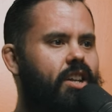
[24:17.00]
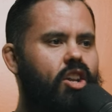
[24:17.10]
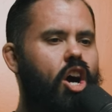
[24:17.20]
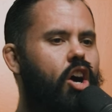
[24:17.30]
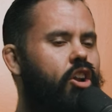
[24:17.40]

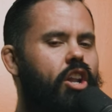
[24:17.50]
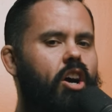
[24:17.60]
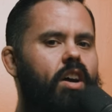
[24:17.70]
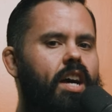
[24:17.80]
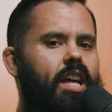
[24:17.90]
no, no,
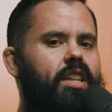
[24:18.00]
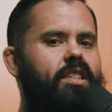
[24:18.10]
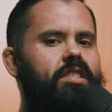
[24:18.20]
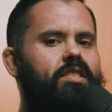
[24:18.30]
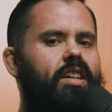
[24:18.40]
no.
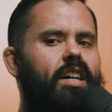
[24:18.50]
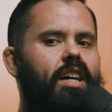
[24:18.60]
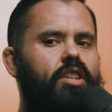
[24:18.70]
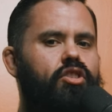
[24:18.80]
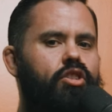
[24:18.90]
This is a,
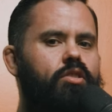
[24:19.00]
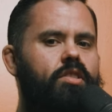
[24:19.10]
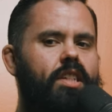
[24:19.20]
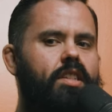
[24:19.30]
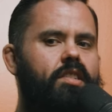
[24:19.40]
a,
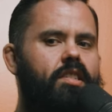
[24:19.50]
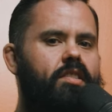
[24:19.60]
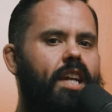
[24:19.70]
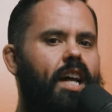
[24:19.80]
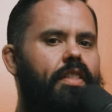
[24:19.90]
doozy in the sense
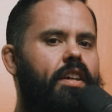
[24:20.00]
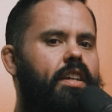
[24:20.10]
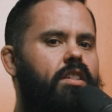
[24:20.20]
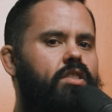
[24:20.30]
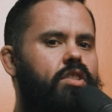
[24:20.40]
that I think
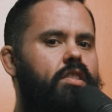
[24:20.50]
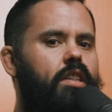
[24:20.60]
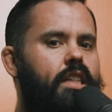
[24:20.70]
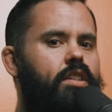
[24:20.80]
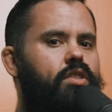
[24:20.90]
it'll just
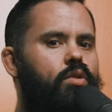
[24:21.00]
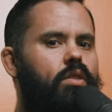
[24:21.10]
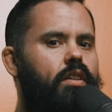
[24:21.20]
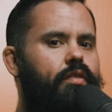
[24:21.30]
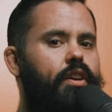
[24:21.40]
lead to
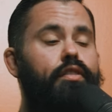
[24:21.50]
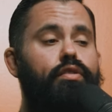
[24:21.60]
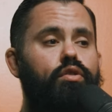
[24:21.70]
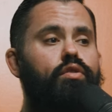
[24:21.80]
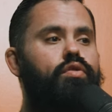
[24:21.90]
a very
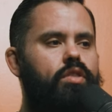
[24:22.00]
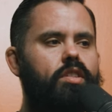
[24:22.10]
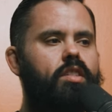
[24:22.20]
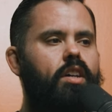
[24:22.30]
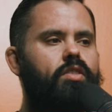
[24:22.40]
fruitful
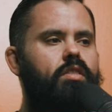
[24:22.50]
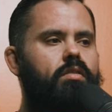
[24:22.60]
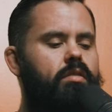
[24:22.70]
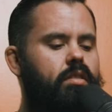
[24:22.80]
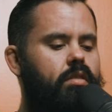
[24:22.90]
discussion.
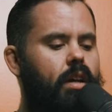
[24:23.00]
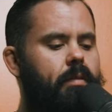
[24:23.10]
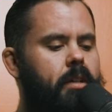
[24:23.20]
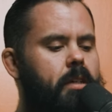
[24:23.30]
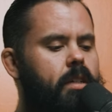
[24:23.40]
Right. Okay.
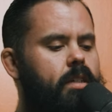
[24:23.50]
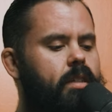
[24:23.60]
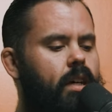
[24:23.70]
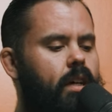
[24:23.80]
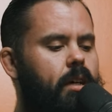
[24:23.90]

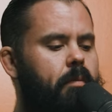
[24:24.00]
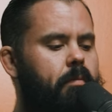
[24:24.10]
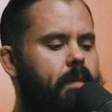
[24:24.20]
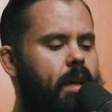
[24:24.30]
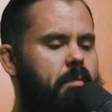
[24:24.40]

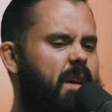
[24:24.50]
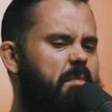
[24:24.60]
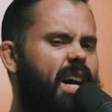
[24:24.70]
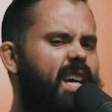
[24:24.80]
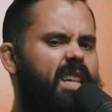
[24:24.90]
Um, and and
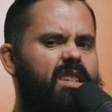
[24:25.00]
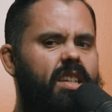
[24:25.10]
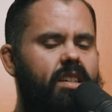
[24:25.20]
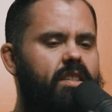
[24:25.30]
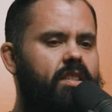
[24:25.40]
my
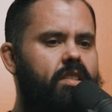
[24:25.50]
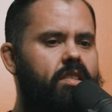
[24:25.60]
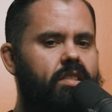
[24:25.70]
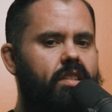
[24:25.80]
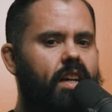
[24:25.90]
intent in this
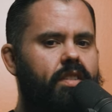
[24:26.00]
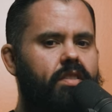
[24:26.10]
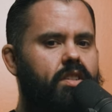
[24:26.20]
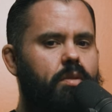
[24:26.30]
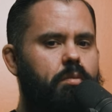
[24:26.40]
is not
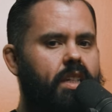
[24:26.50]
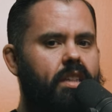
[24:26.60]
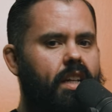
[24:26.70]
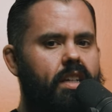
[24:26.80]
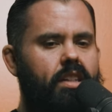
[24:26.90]
even to be
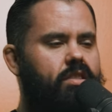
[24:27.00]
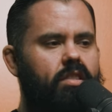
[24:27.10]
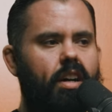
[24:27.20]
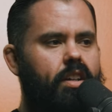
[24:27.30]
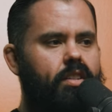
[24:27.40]
like an
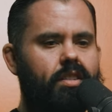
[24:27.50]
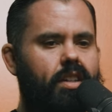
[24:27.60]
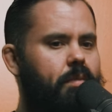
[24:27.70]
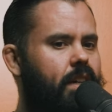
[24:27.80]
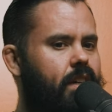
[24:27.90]
interlocutor.
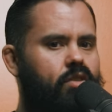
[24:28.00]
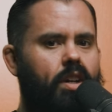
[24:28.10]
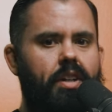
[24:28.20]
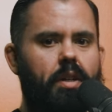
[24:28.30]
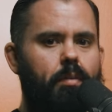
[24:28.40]
I'm not
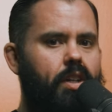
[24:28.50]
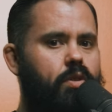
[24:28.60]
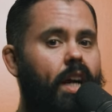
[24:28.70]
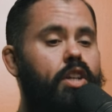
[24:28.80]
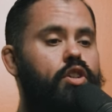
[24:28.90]
trying to debate
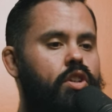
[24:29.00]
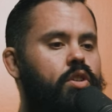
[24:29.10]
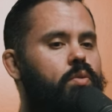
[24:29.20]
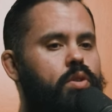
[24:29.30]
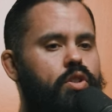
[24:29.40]
you. I
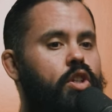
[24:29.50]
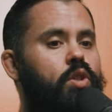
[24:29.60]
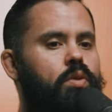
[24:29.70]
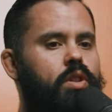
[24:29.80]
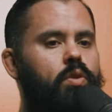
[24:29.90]
genu-
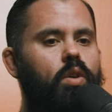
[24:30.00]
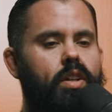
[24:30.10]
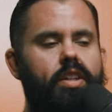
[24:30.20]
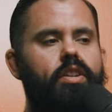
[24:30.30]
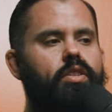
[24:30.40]
genuinely want
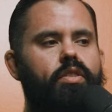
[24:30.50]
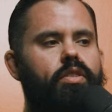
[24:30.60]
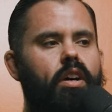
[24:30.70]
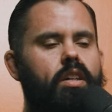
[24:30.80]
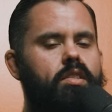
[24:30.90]
to hear your
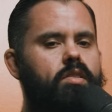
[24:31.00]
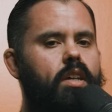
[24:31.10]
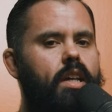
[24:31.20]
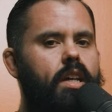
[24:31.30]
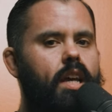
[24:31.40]
thoughts. Yeah.
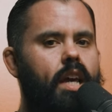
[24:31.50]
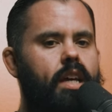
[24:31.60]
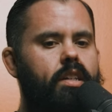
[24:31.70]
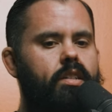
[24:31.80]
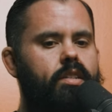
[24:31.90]

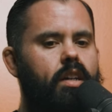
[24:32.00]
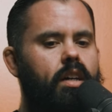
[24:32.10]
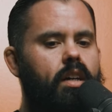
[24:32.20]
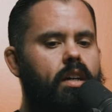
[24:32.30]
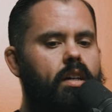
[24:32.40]
And
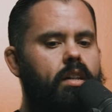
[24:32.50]
uh,